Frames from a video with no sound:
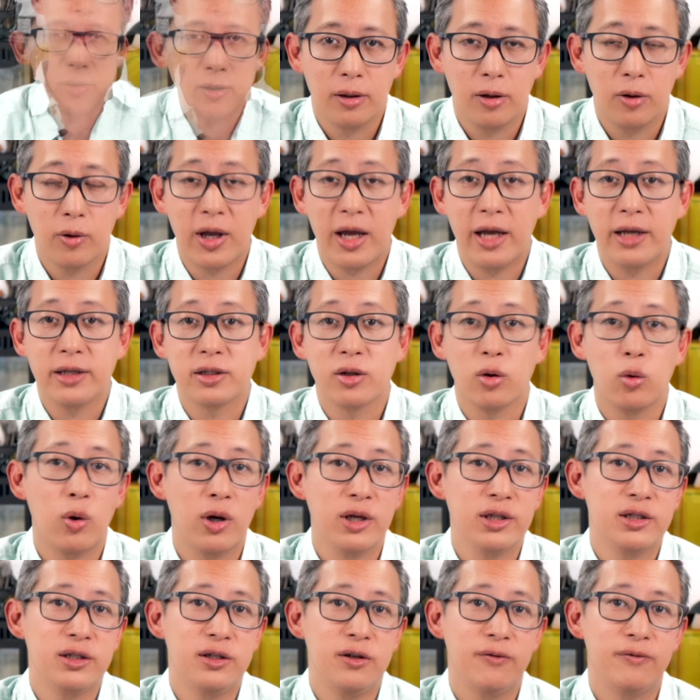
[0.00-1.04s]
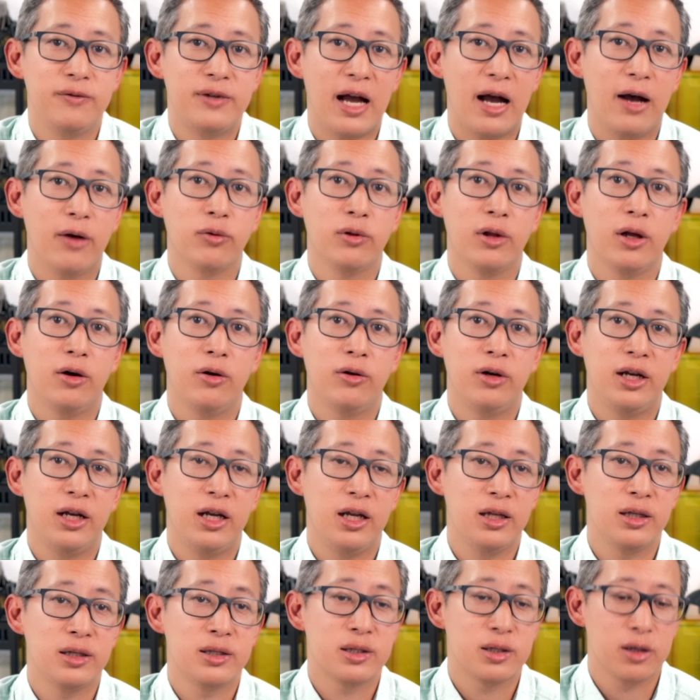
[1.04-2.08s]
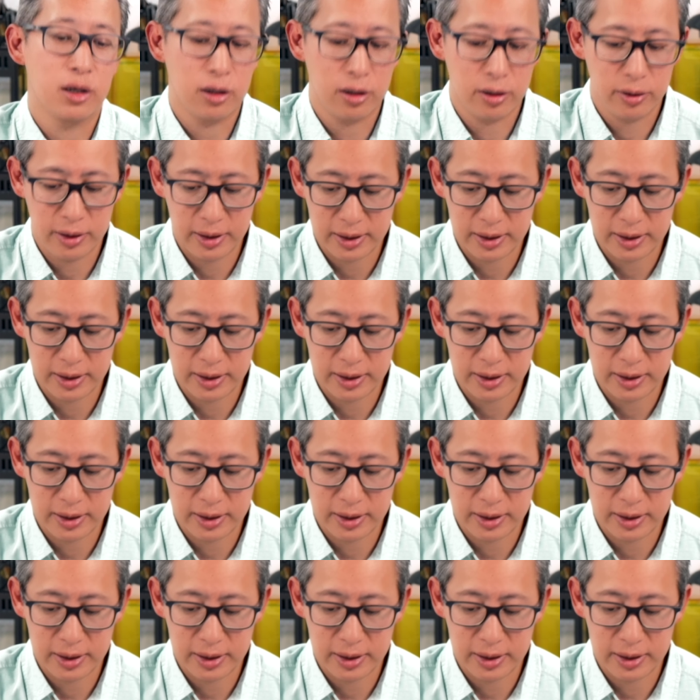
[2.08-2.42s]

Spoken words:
Okay, so once you've downloaded and installed